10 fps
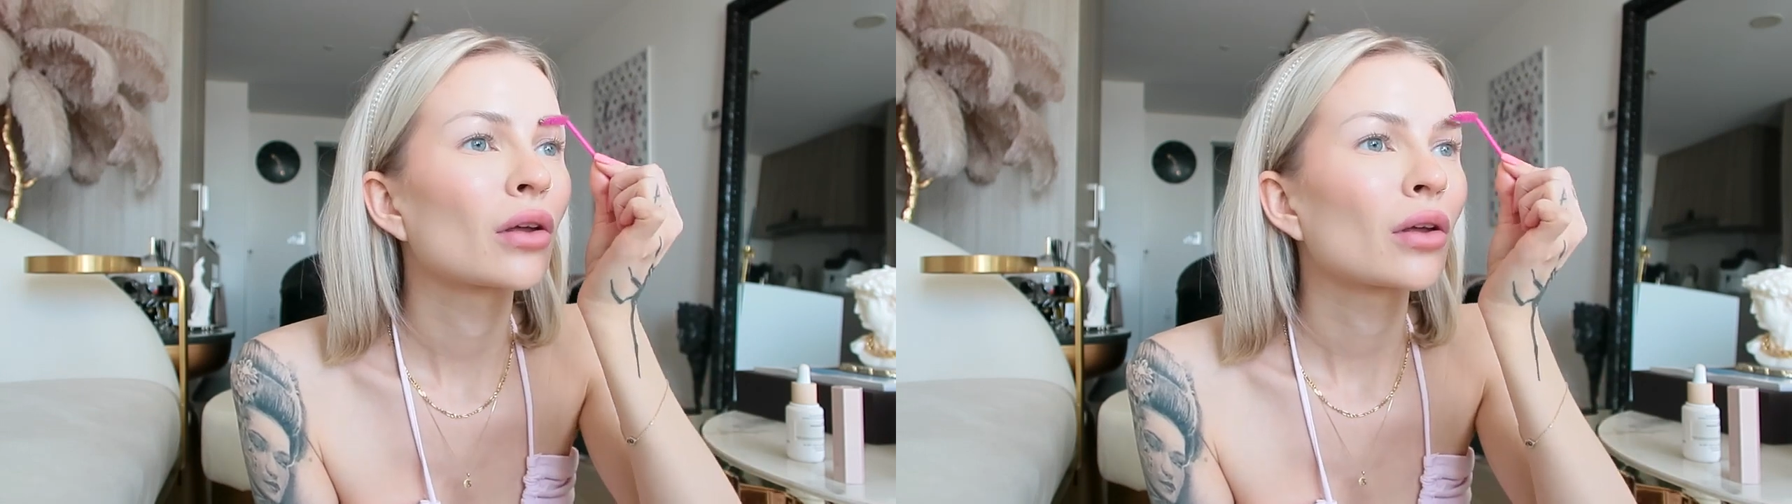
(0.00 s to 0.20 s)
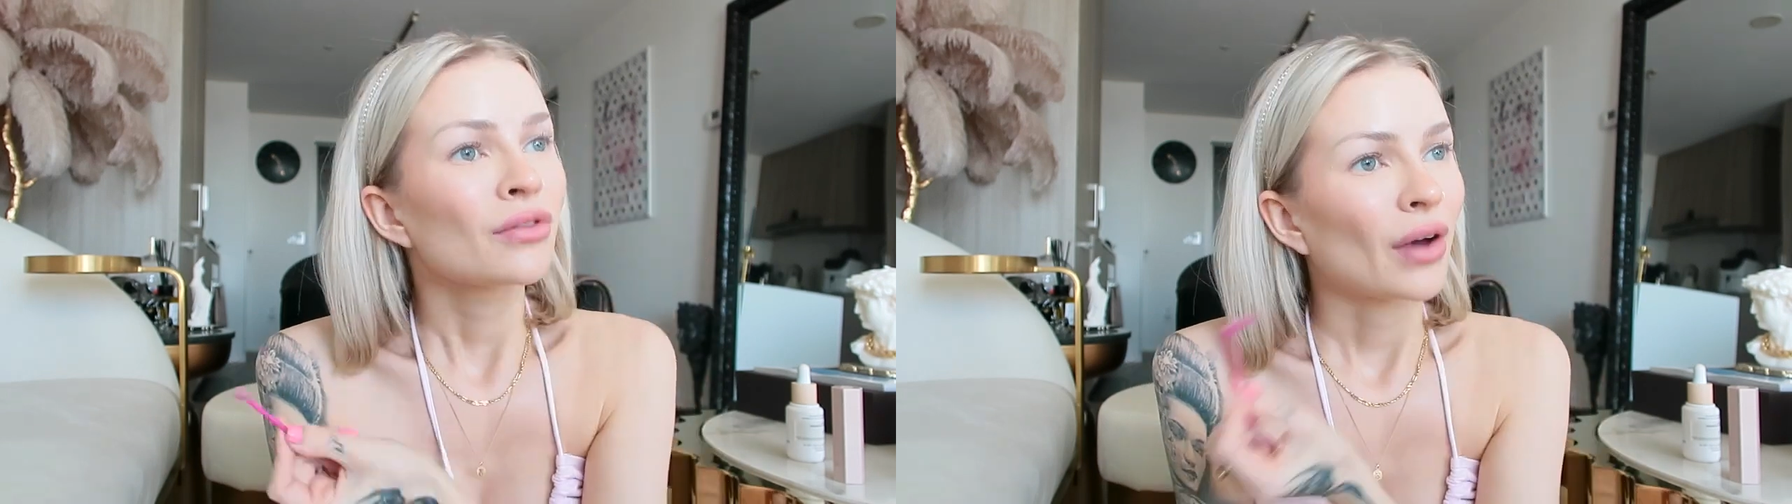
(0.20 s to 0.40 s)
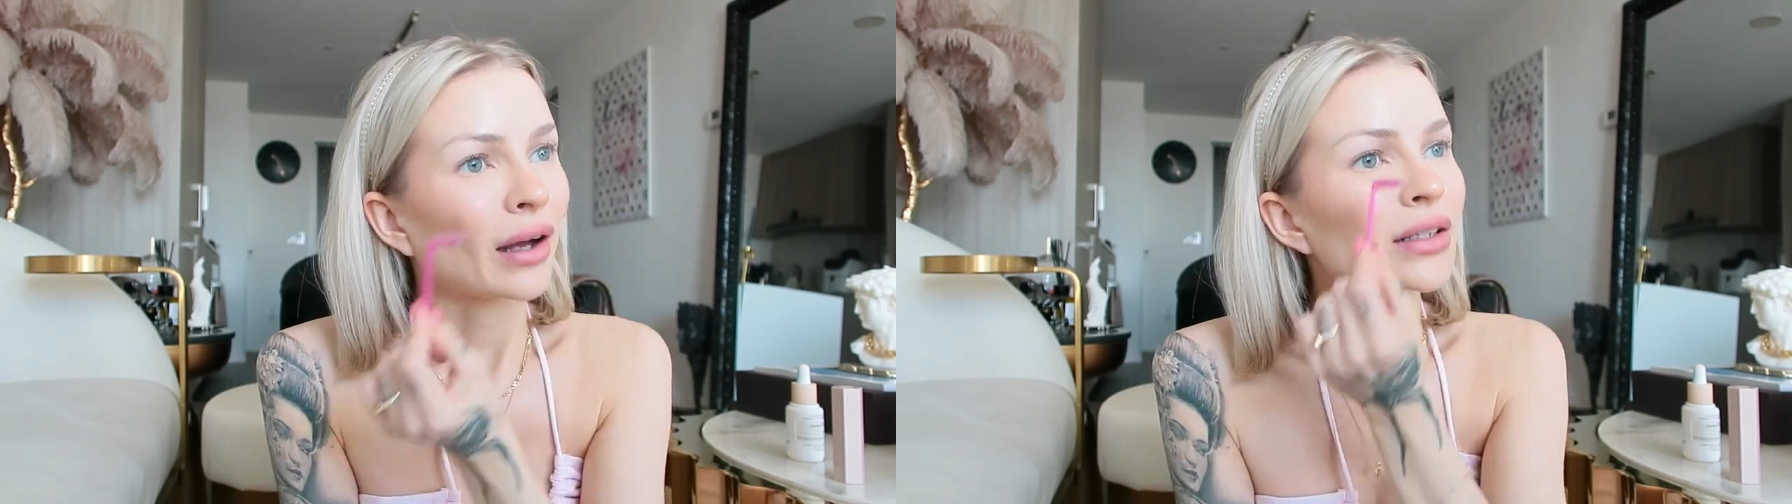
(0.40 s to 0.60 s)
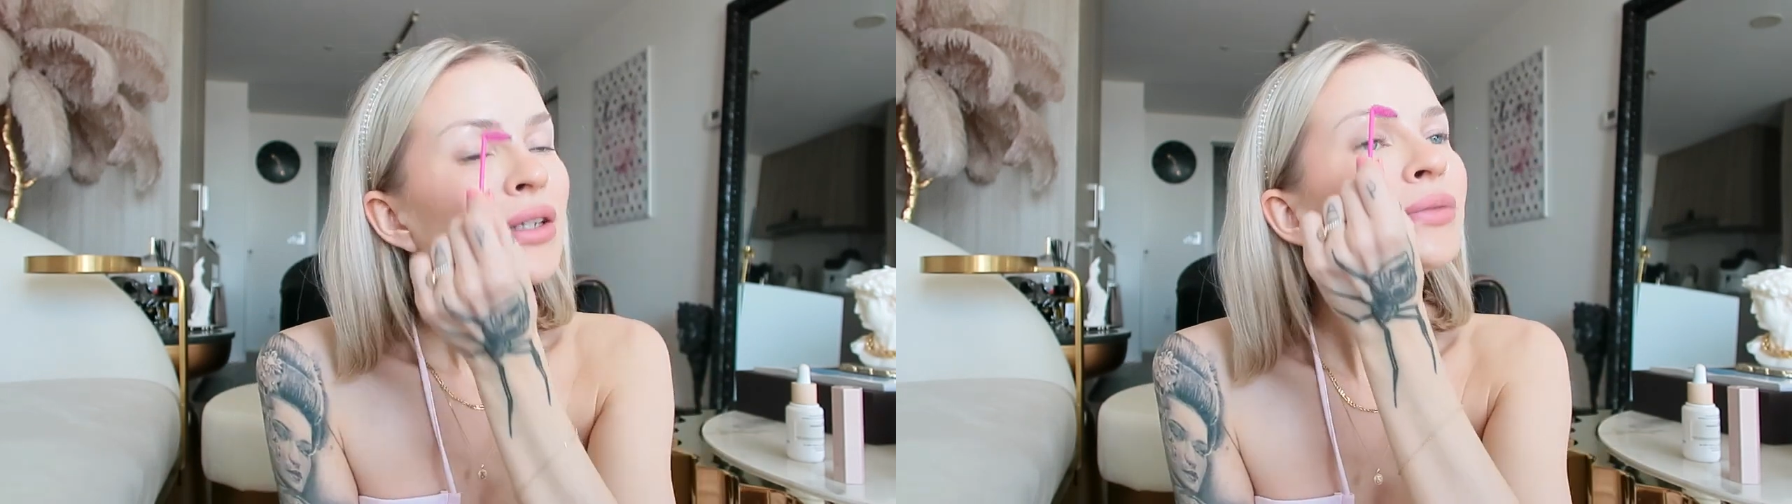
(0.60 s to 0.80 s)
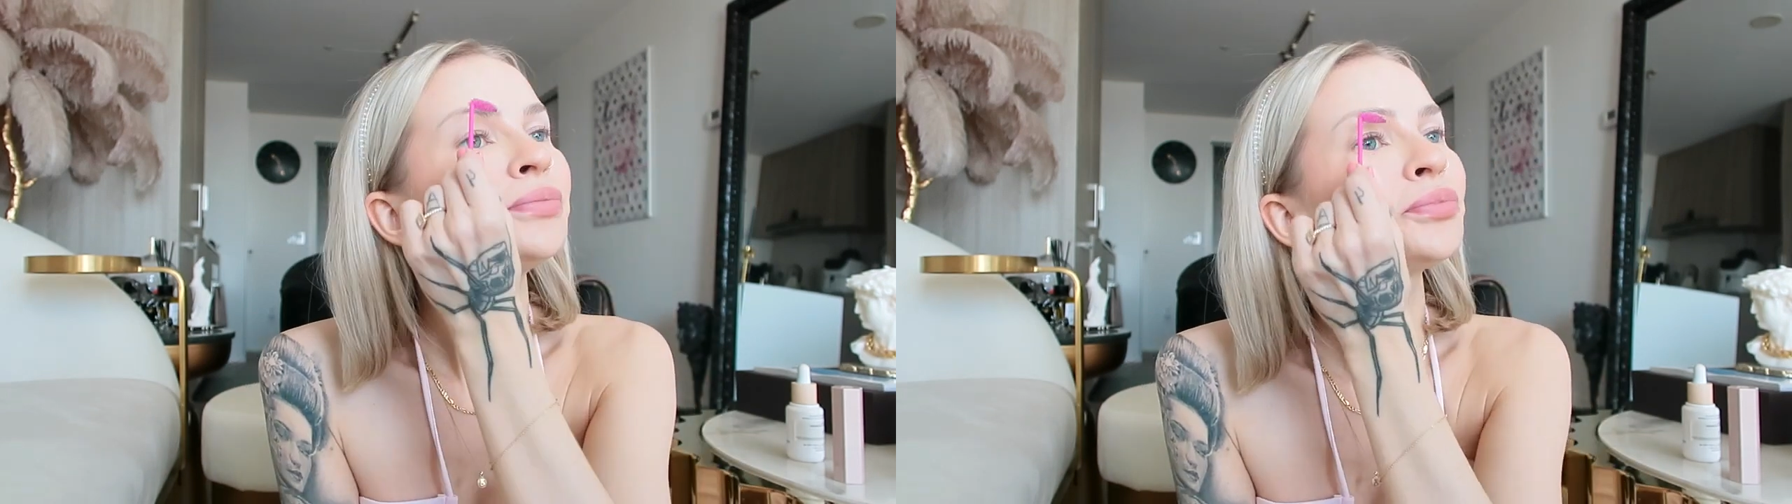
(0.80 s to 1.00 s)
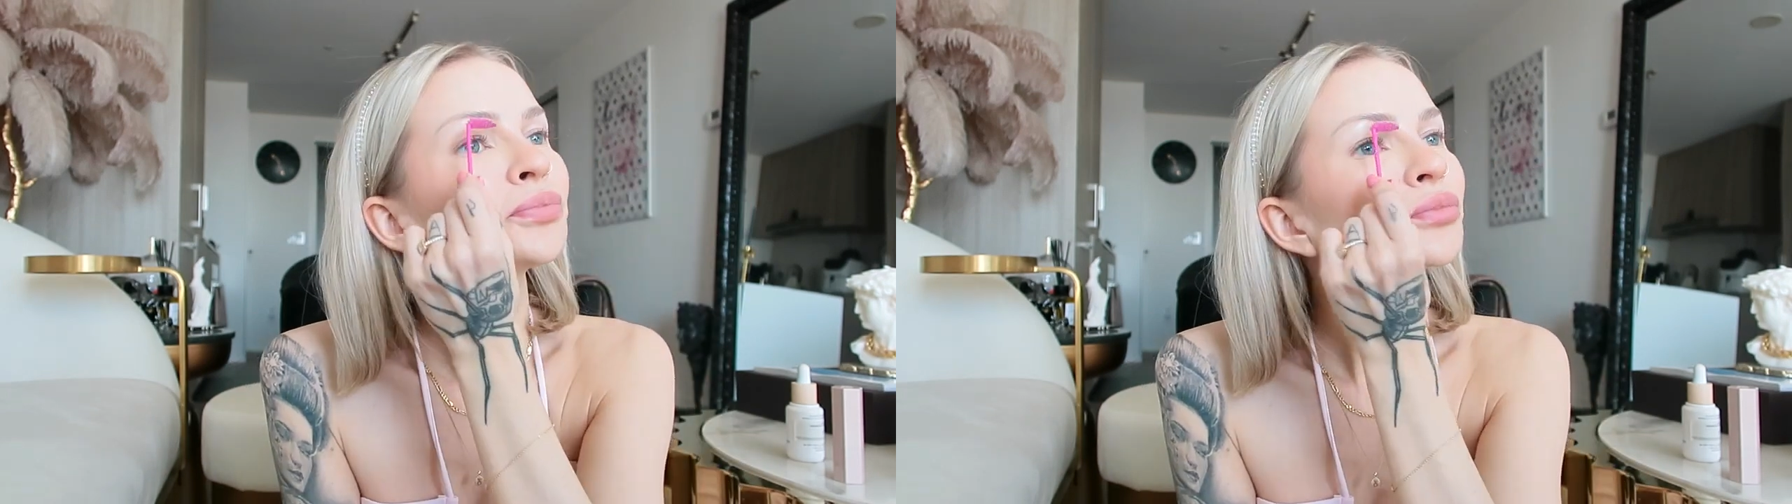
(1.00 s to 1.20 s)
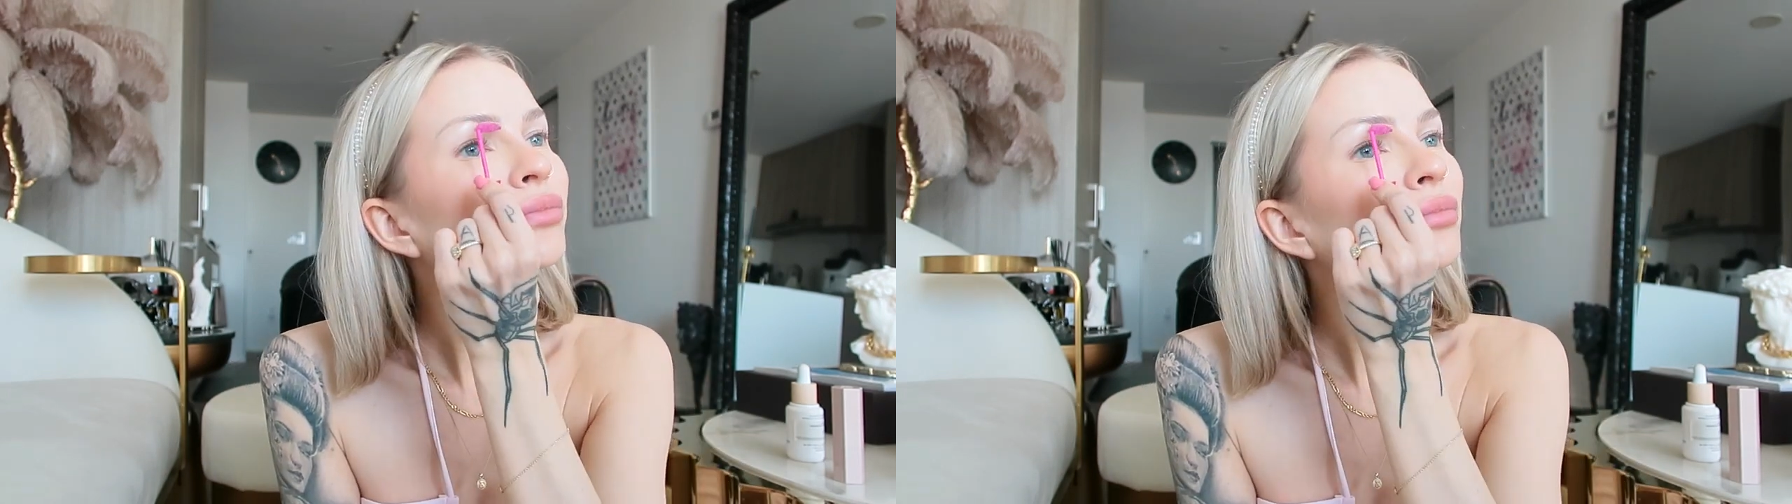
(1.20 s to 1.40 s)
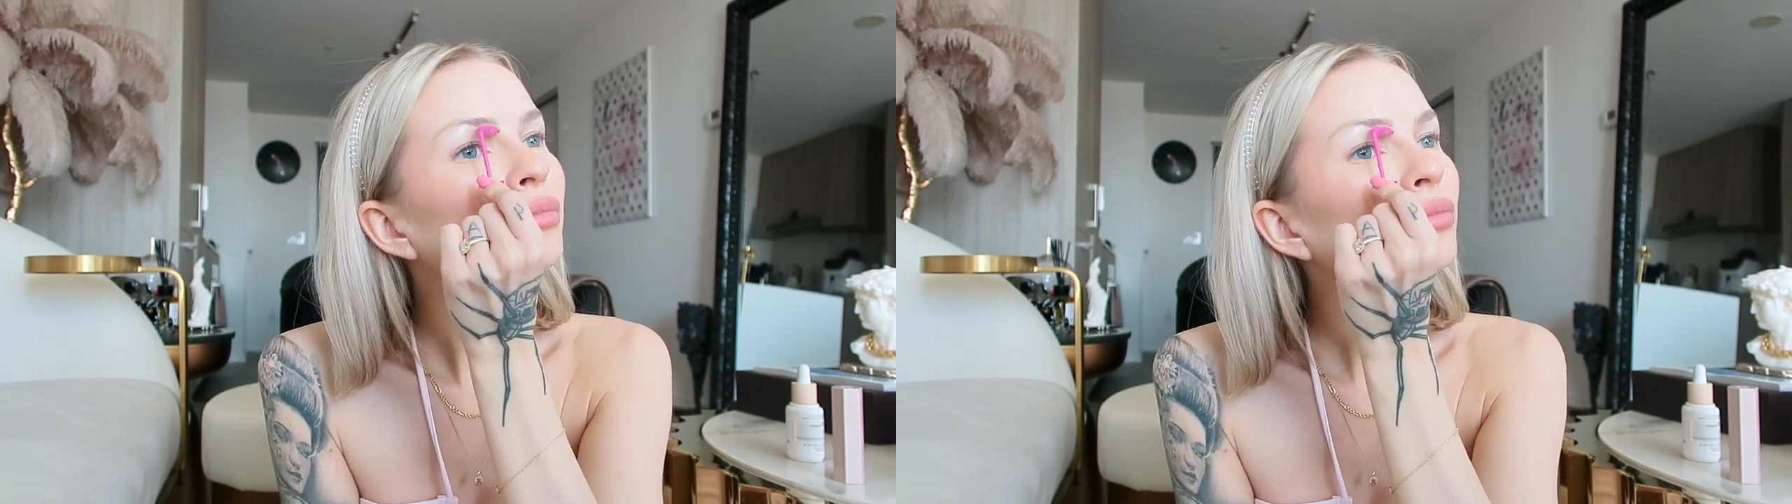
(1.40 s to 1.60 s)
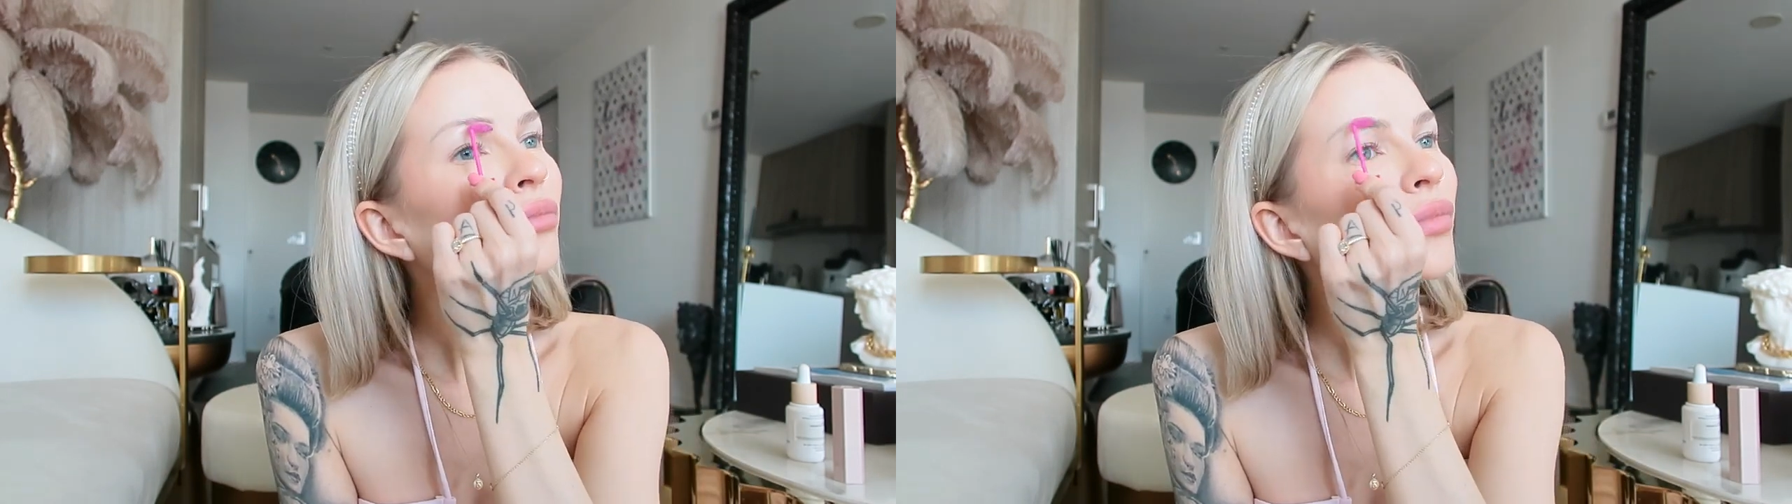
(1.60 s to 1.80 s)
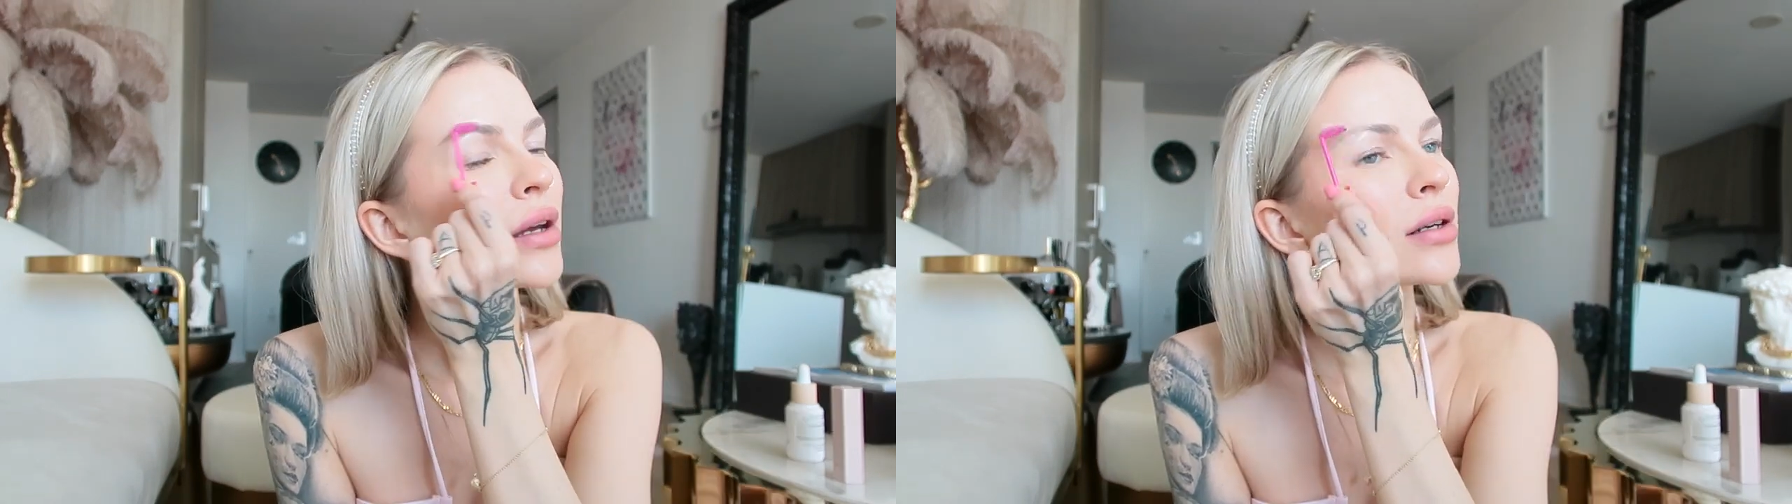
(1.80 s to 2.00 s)
Fun fact,
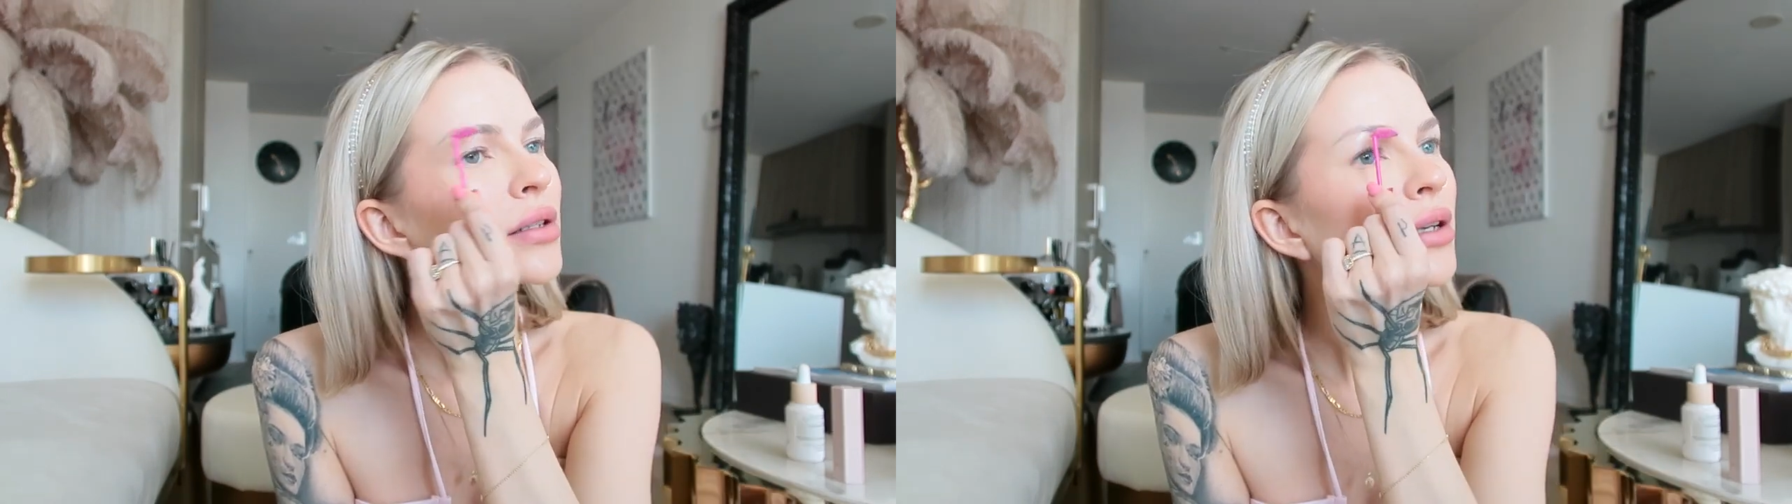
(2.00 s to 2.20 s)
years